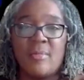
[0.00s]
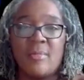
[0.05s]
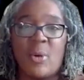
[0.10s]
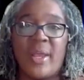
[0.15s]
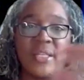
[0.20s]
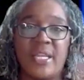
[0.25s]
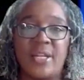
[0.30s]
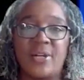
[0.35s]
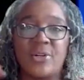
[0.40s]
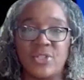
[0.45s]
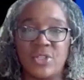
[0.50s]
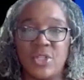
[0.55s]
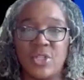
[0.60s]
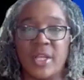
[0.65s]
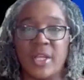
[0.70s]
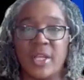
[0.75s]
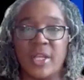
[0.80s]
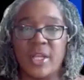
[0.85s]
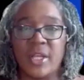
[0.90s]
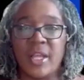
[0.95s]
But when
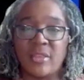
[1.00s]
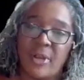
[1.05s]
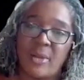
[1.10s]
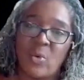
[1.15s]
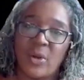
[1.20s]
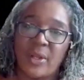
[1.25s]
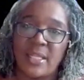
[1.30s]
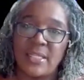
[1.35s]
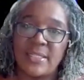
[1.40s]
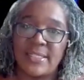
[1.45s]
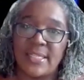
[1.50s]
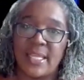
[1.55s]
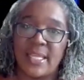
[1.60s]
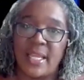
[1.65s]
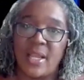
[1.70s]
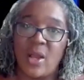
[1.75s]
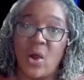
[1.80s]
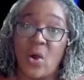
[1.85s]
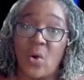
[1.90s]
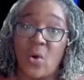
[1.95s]
leaders look at the framework
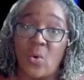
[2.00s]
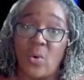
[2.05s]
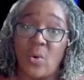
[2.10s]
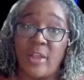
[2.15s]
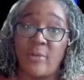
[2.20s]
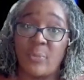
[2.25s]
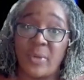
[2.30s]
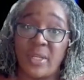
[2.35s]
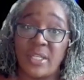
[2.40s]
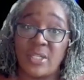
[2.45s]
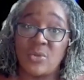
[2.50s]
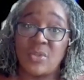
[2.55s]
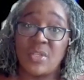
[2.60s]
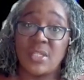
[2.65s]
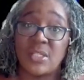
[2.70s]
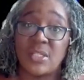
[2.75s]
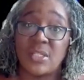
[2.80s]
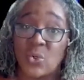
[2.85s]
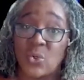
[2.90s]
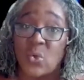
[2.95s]
and see, oh, if
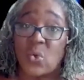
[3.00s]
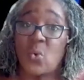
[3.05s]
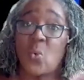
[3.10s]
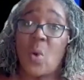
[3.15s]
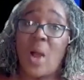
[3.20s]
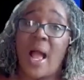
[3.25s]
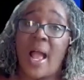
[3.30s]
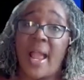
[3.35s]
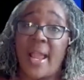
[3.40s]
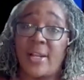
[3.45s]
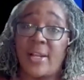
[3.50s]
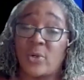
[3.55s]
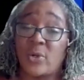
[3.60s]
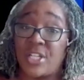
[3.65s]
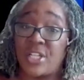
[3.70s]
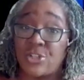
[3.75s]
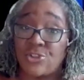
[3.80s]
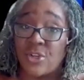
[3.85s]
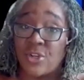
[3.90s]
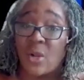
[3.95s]
we do this
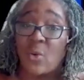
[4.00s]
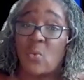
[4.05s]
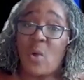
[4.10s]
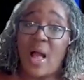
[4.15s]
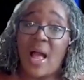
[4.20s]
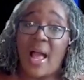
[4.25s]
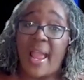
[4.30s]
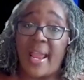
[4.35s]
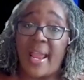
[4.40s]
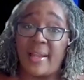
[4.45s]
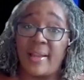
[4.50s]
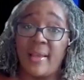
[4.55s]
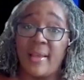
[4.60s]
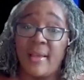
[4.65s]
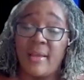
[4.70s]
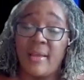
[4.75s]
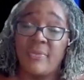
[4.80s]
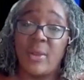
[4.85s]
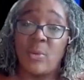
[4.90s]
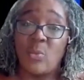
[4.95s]
school-wide or
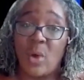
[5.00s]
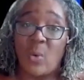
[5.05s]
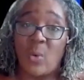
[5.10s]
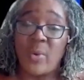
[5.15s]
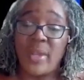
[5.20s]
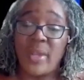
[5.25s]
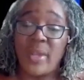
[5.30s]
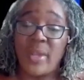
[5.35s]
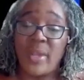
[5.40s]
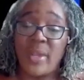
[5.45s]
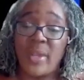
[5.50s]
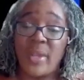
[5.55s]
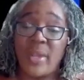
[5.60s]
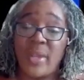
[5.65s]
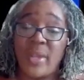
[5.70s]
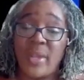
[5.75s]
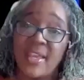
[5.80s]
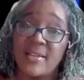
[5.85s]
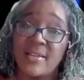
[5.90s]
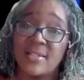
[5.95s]
district-wide, then what we
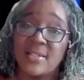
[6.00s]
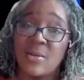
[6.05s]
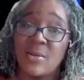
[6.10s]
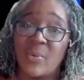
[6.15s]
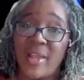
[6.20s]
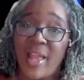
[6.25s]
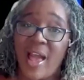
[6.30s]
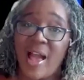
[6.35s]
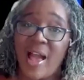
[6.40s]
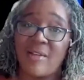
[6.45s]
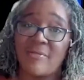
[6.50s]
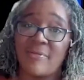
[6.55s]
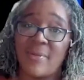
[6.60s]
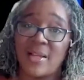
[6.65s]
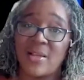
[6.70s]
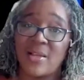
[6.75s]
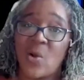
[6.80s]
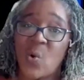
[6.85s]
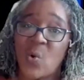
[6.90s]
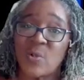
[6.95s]
have is we
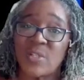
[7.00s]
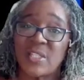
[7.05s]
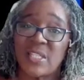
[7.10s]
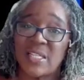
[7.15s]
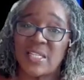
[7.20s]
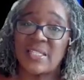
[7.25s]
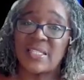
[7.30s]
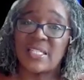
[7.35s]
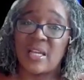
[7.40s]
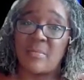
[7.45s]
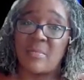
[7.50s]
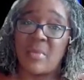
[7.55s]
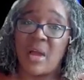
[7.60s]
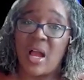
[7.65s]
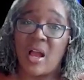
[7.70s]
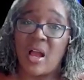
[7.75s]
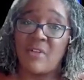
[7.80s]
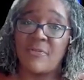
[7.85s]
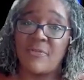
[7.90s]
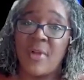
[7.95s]
have a whole
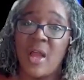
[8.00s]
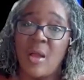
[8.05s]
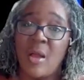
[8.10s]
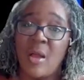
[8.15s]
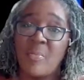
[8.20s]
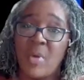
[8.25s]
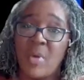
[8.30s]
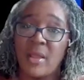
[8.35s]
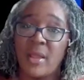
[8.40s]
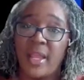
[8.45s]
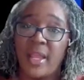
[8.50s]
system of